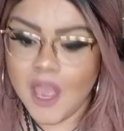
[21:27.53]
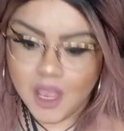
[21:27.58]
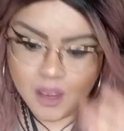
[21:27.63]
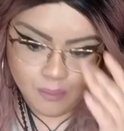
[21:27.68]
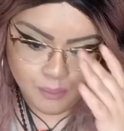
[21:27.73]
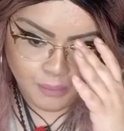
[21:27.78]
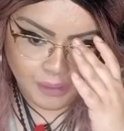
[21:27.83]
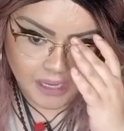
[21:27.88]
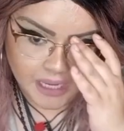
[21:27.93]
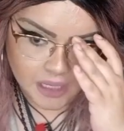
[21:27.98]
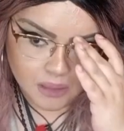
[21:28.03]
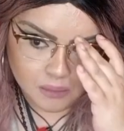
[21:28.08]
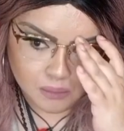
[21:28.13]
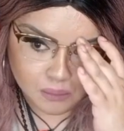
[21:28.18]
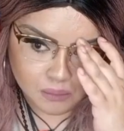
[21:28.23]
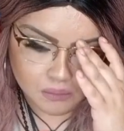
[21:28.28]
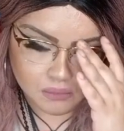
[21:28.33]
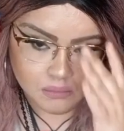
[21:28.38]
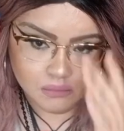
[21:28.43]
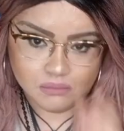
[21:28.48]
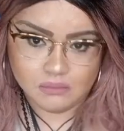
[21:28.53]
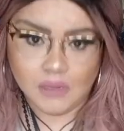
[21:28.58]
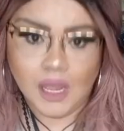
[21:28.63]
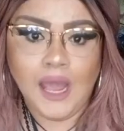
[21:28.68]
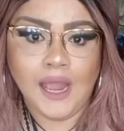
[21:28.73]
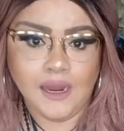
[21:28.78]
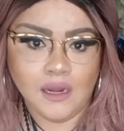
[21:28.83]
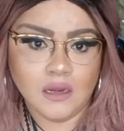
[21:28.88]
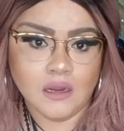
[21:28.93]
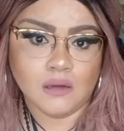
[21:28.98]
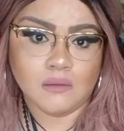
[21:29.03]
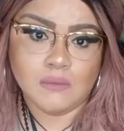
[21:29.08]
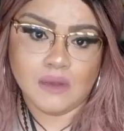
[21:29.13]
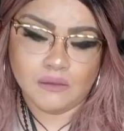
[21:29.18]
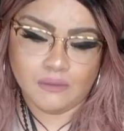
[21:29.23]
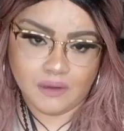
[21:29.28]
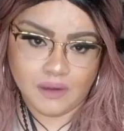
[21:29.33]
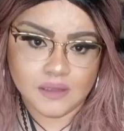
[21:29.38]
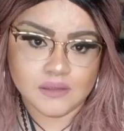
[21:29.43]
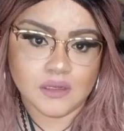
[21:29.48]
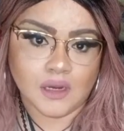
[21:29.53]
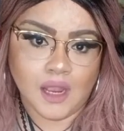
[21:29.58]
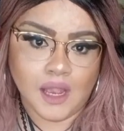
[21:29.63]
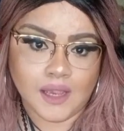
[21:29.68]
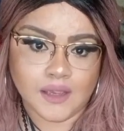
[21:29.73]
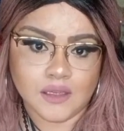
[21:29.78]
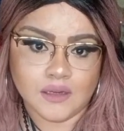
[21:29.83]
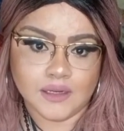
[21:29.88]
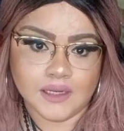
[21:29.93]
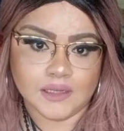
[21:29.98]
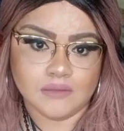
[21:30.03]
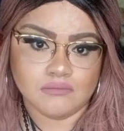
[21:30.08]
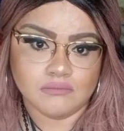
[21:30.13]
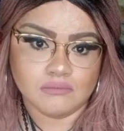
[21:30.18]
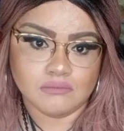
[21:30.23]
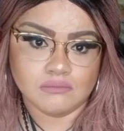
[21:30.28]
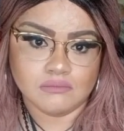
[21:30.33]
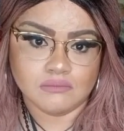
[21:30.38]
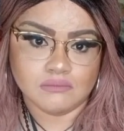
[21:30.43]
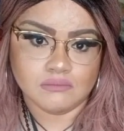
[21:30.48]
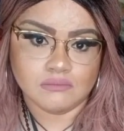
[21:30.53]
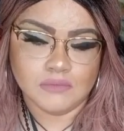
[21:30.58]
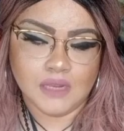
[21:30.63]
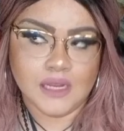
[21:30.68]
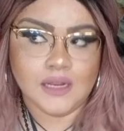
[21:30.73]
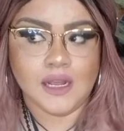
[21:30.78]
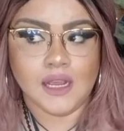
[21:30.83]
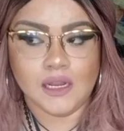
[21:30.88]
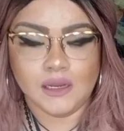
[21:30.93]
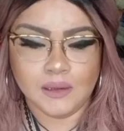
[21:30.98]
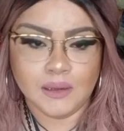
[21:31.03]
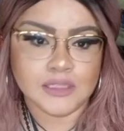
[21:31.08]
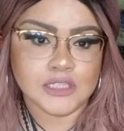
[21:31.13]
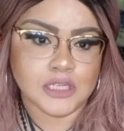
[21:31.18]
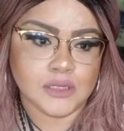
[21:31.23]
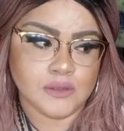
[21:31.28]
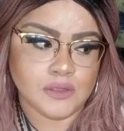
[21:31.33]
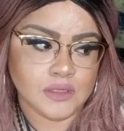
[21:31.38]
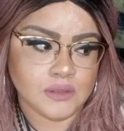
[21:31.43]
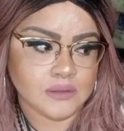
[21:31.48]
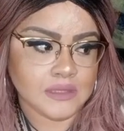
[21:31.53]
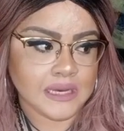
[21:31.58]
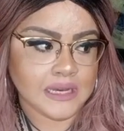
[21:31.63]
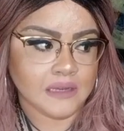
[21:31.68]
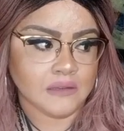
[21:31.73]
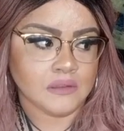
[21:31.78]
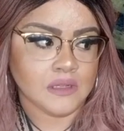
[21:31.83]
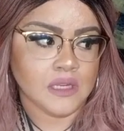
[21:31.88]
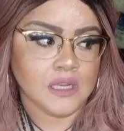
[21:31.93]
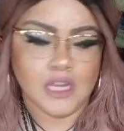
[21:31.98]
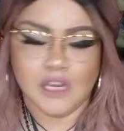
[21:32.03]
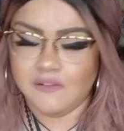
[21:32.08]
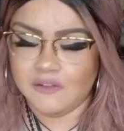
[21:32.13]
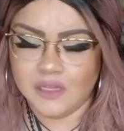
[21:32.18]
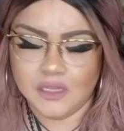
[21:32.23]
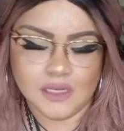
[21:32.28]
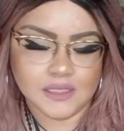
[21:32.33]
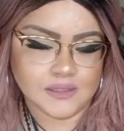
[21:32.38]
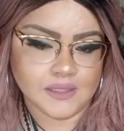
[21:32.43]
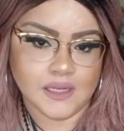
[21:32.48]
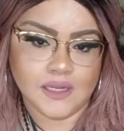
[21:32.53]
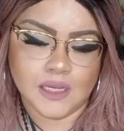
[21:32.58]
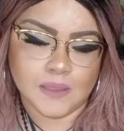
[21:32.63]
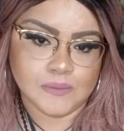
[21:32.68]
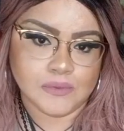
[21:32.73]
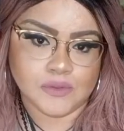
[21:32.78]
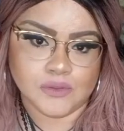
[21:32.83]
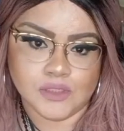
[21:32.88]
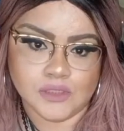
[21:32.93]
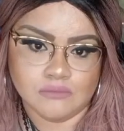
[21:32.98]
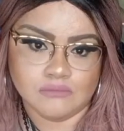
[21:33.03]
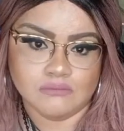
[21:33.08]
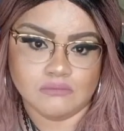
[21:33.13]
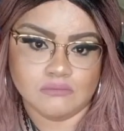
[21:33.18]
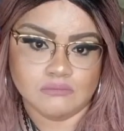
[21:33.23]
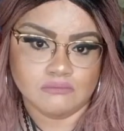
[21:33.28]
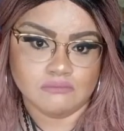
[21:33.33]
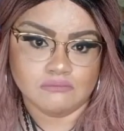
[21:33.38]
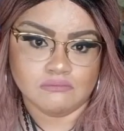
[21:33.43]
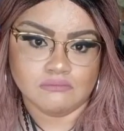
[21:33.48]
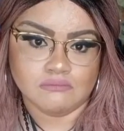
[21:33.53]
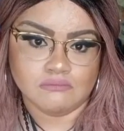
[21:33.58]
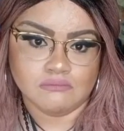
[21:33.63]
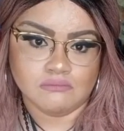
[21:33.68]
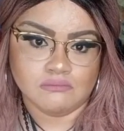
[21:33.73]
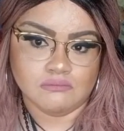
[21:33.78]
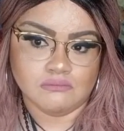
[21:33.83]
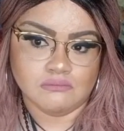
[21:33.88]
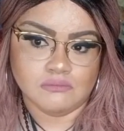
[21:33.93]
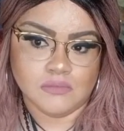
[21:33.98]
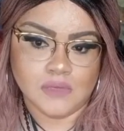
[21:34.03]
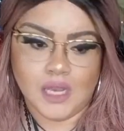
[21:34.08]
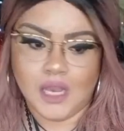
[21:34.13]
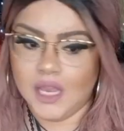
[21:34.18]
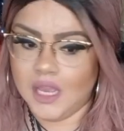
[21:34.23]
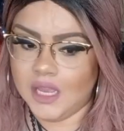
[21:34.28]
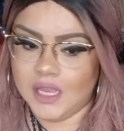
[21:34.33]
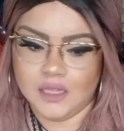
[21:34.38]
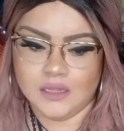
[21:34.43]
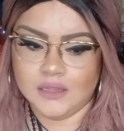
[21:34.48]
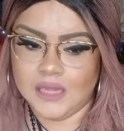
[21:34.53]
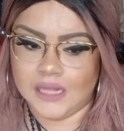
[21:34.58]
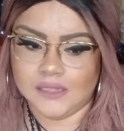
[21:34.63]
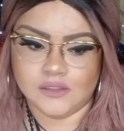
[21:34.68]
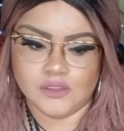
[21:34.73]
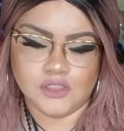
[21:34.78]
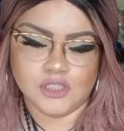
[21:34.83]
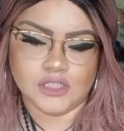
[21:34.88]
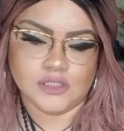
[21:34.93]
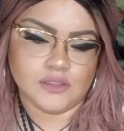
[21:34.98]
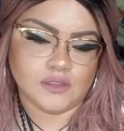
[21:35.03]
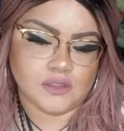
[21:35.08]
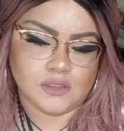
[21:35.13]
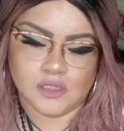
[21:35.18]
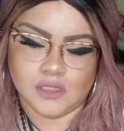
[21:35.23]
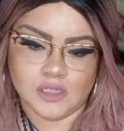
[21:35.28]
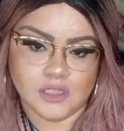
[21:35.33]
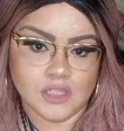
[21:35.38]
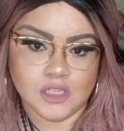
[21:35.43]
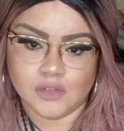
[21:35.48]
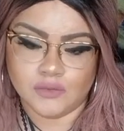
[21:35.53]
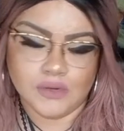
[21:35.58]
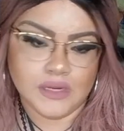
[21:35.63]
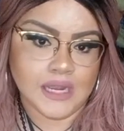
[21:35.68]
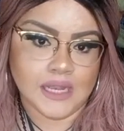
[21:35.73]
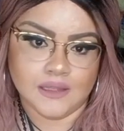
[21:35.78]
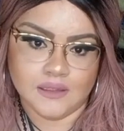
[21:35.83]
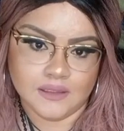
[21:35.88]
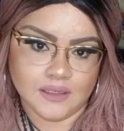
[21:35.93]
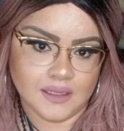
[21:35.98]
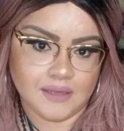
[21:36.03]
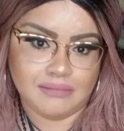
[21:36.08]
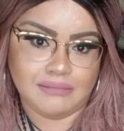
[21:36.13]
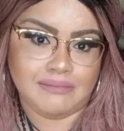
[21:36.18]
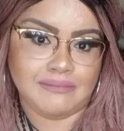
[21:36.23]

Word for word: but I know my readings are accurate. And I can tell you that everything I say comes true. That's just the reality.